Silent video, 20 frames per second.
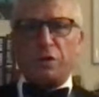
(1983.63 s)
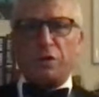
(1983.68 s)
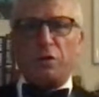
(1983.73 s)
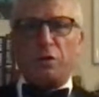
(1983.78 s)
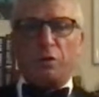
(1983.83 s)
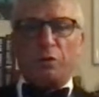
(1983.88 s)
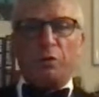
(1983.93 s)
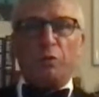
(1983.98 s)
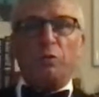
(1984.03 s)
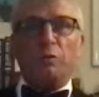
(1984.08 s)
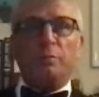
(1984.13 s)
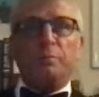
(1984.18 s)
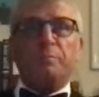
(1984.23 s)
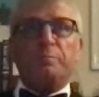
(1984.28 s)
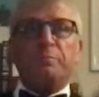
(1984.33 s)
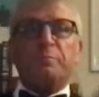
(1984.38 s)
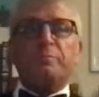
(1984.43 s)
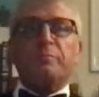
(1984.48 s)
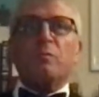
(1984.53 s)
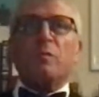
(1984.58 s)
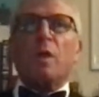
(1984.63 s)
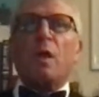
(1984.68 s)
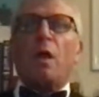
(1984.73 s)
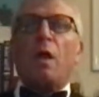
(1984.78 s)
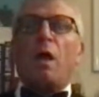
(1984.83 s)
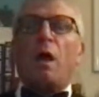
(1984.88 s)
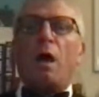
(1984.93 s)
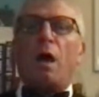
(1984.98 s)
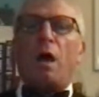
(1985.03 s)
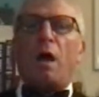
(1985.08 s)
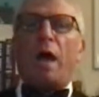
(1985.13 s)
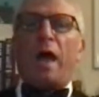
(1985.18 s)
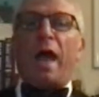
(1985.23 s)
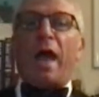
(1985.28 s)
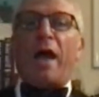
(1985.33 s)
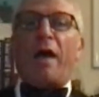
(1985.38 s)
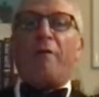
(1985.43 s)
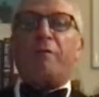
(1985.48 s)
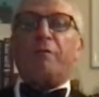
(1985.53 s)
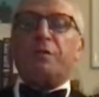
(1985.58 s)
II,
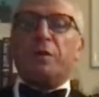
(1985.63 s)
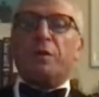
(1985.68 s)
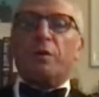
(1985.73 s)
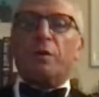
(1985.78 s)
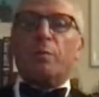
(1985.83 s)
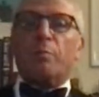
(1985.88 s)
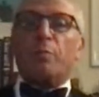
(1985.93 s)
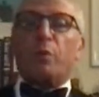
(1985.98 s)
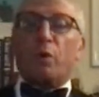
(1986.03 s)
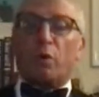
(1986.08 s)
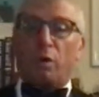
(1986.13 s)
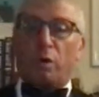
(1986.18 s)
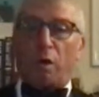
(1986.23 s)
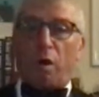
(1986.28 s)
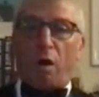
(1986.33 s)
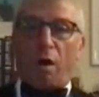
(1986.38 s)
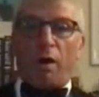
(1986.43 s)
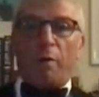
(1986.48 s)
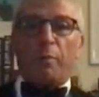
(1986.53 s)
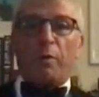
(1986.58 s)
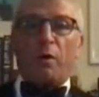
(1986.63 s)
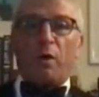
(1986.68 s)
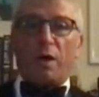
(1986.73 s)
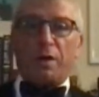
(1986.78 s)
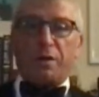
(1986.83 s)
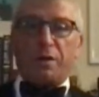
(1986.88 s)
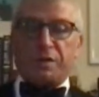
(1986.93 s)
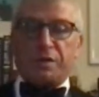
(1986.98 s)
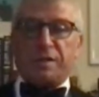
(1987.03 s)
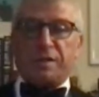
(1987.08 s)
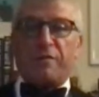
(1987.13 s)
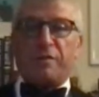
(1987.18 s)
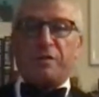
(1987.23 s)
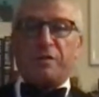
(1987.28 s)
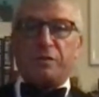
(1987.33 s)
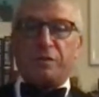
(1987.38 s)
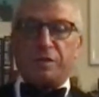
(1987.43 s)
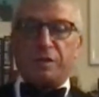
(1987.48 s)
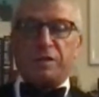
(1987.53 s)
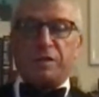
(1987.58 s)
after Pearl Harbor on
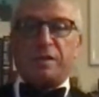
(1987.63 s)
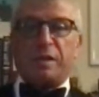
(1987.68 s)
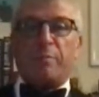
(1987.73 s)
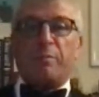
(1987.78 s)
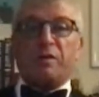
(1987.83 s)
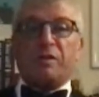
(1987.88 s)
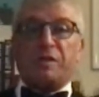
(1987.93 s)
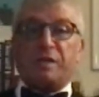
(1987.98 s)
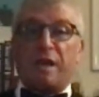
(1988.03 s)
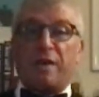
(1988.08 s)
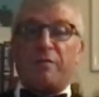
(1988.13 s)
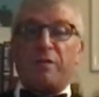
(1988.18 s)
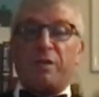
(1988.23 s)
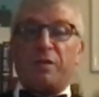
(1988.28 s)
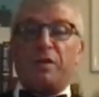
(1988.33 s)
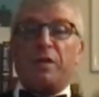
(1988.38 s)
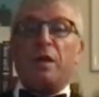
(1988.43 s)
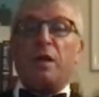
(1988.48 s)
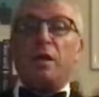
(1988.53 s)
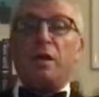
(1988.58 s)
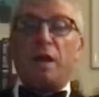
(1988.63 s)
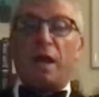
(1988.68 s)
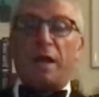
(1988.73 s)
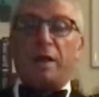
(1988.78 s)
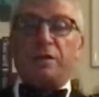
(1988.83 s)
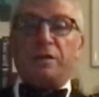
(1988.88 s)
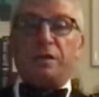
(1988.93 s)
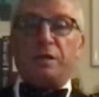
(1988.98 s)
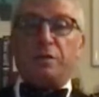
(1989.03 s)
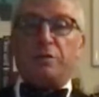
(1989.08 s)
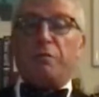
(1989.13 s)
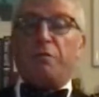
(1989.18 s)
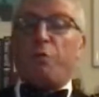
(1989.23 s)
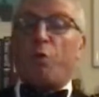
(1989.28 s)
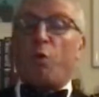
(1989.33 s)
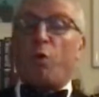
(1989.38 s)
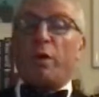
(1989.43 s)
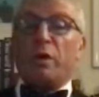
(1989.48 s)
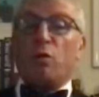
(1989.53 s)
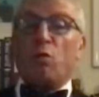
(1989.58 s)
December 7th,
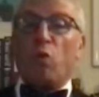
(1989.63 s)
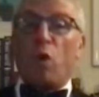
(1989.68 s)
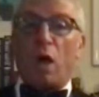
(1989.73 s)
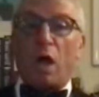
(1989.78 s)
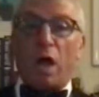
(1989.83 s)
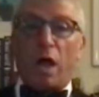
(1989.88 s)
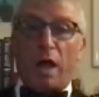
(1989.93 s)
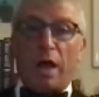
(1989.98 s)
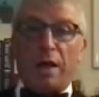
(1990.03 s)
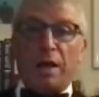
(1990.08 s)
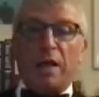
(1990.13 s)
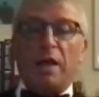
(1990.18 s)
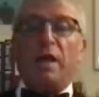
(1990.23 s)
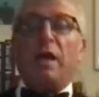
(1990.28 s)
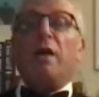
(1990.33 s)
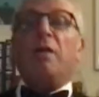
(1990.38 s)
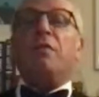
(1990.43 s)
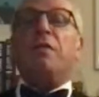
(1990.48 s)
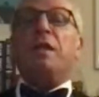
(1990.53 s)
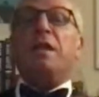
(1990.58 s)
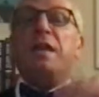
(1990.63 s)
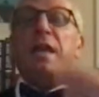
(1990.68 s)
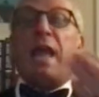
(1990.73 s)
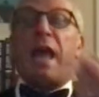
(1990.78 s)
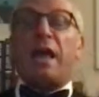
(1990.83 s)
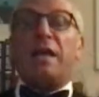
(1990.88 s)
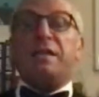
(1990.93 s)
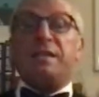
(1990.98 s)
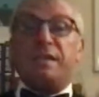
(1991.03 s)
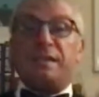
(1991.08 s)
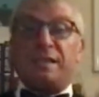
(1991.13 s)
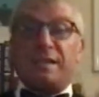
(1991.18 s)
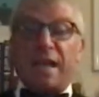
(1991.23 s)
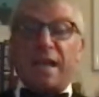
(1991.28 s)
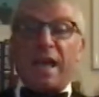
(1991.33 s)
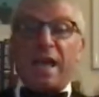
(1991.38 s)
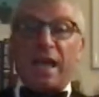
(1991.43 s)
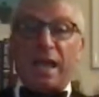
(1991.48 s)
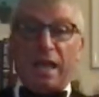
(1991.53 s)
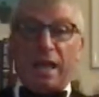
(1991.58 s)
1941, the next
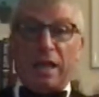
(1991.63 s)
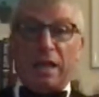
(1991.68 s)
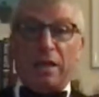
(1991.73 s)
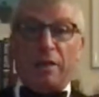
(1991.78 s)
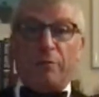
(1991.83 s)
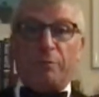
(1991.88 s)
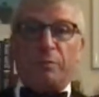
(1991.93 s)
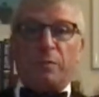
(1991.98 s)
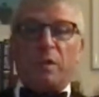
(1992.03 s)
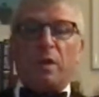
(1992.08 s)
day,